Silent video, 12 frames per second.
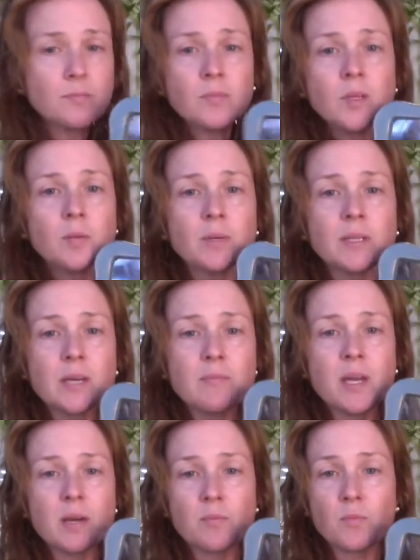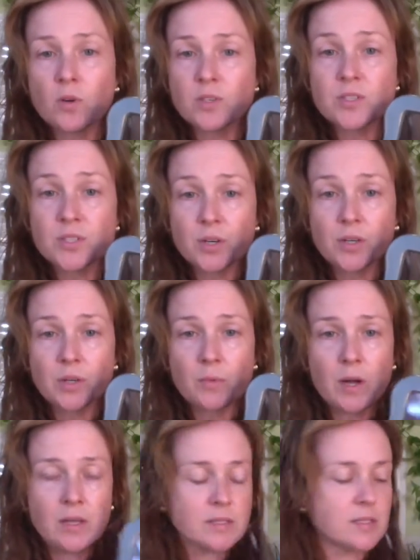but they make more sturdy
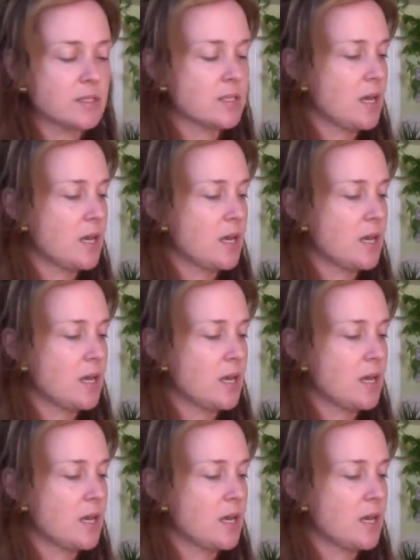ones